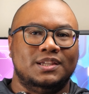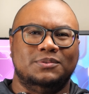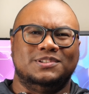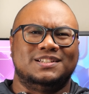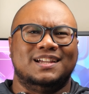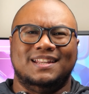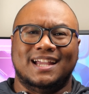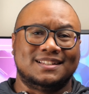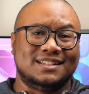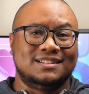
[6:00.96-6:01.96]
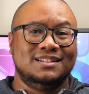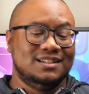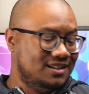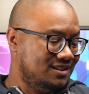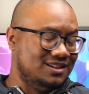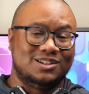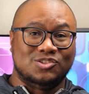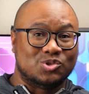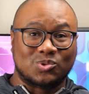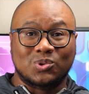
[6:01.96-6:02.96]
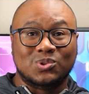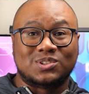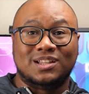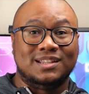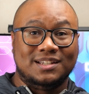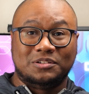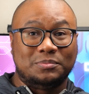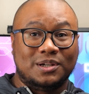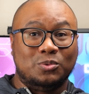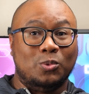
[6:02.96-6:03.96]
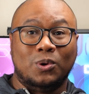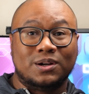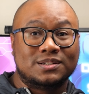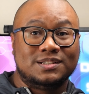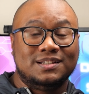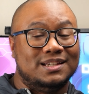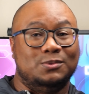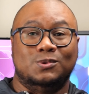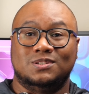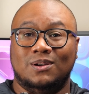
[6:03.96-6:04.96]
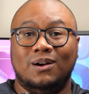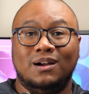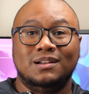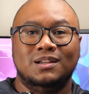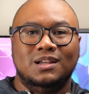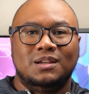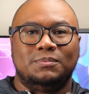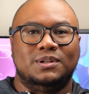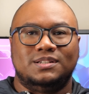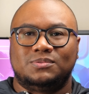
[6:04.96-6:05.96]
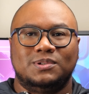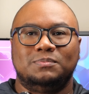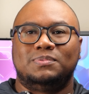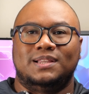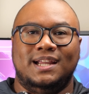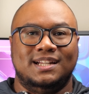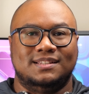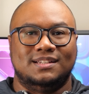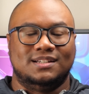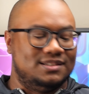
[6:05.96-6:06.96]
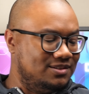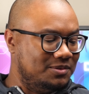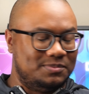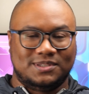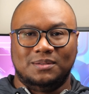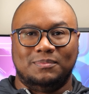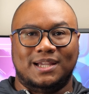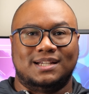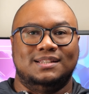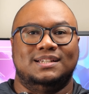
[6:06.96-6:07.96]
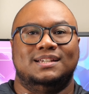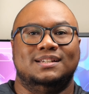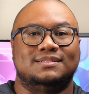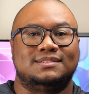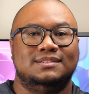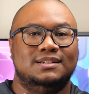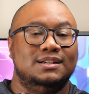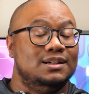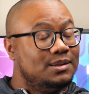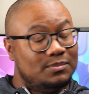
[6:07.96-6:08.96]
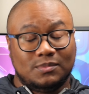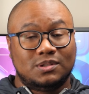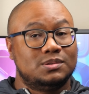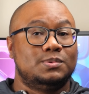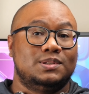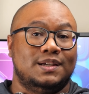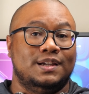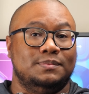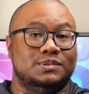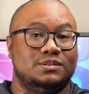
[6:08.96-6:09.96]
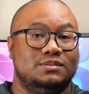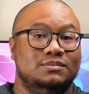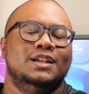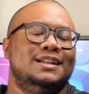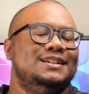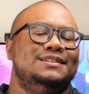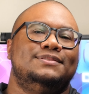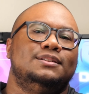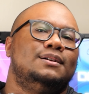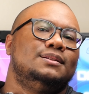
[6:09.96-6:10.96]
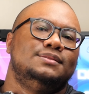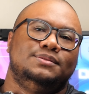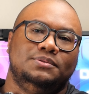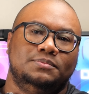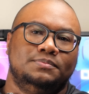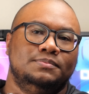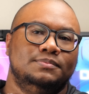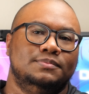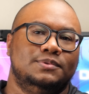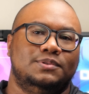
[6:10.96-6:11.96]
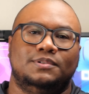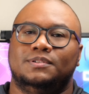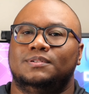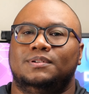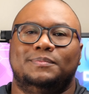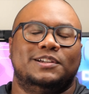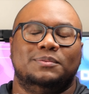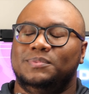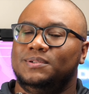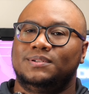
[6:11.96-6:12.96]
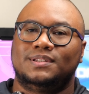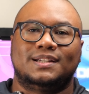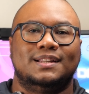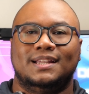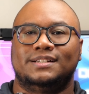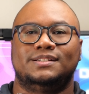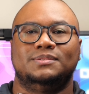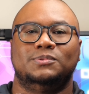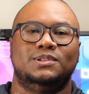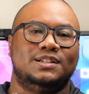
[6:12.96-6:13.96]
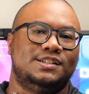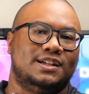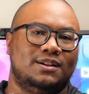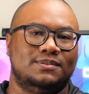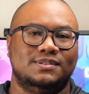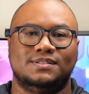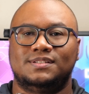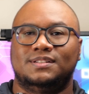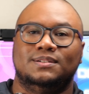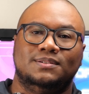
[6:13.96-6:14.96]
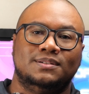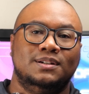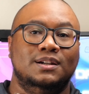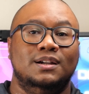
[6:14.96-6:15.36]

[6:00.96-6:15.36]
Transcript: It was connected, the controls on the earbud worked, it was on, but it just wouldn't play anything until I put them back in the case. Multiple times. And even on Zoom or on my computer, the connection will glitch out and stutter.